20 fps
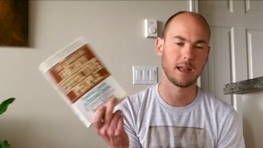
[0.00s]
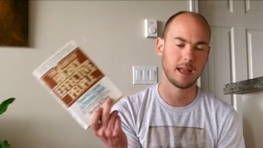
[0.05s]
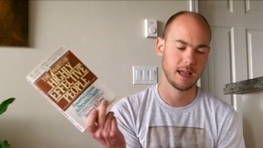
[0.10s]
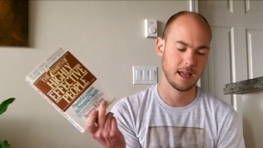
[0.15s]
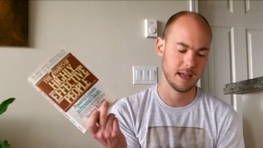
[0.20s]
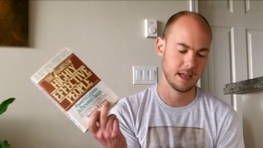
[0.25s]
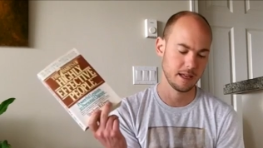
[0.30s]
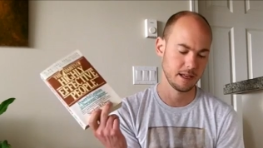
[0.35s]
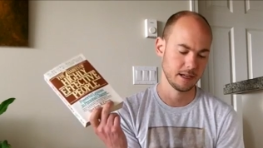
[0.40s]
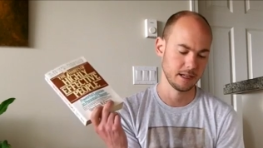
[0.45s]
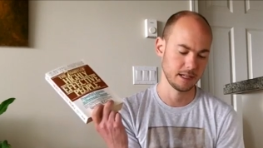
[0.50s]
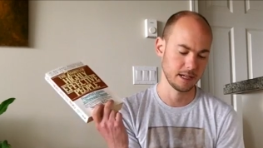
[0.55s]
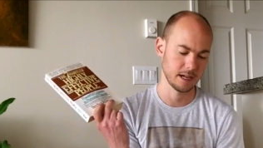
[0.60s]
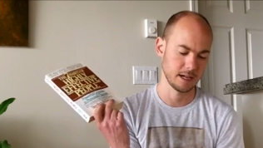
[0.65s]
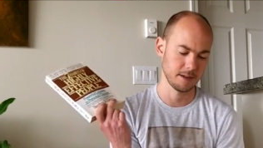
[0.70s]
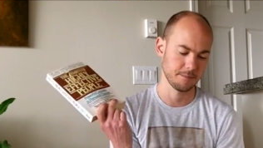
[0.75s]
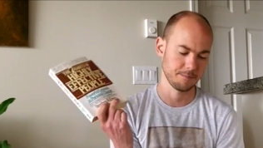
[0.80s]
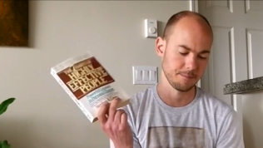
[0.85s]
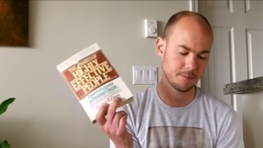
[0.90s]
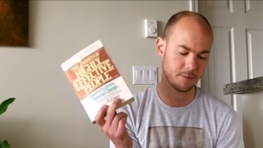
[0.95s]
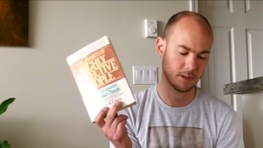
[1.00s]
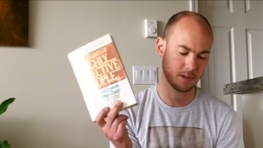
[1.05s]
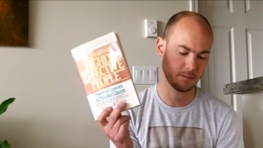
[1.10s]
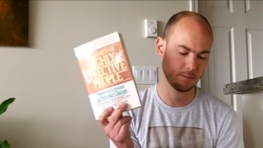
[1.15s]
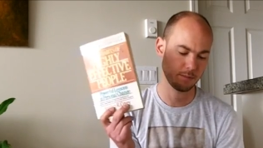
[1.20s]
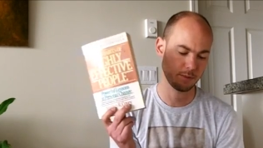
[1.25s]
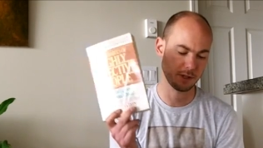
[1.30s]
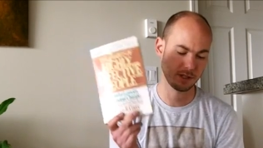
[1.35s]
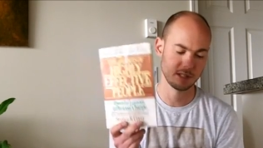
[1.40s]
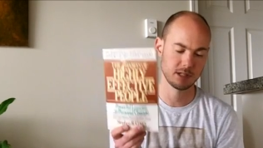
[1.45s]
and
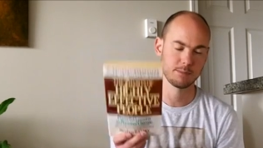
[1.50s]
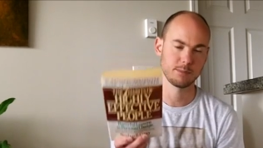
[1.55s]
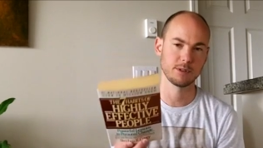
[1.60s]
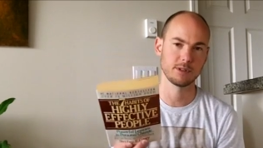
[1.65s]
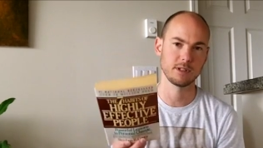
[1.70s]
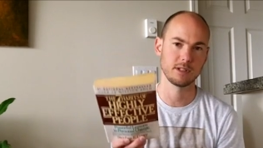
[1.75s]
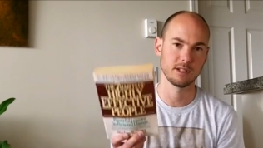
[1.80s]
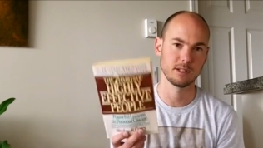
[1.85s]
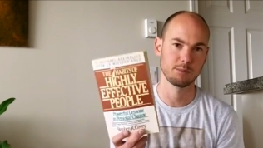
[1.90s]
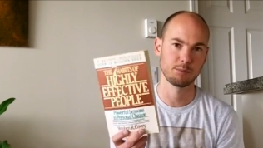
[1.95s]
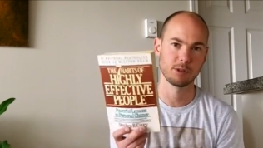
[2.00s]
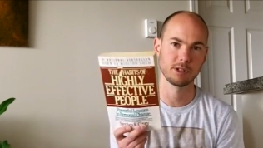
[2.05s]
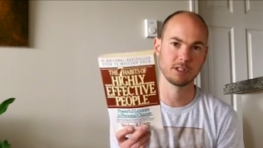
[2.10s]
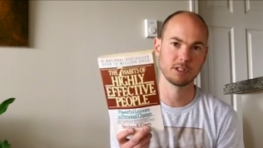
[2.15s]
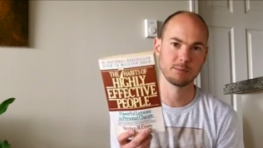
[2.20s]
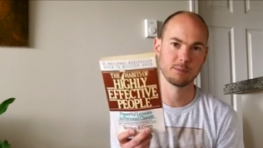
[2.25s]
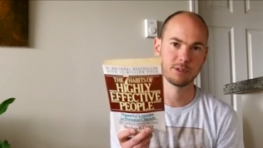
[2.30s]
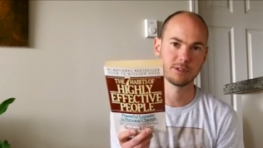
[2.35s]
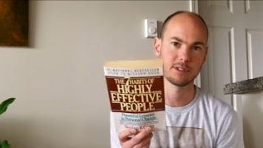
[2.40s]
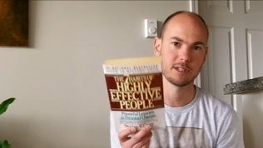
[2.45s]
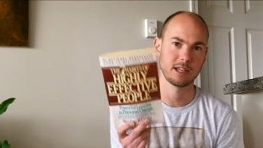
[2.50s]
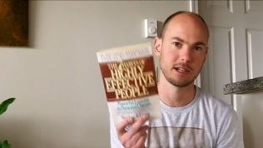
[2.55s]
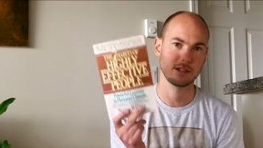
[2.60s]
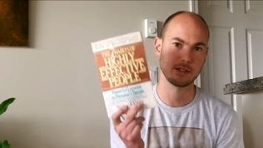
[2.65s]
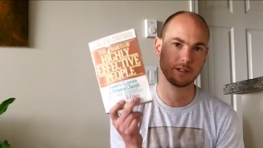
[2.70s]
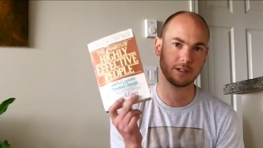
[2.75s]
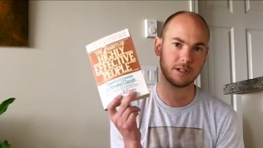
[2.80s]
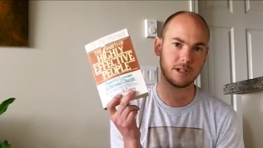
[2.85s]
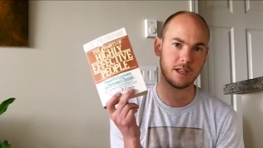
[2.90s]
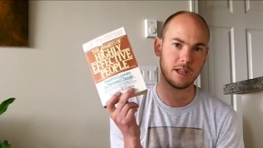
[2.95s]

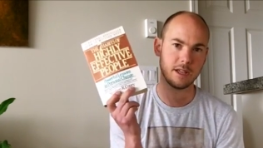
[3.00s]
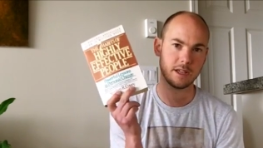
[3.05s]
principle-centered,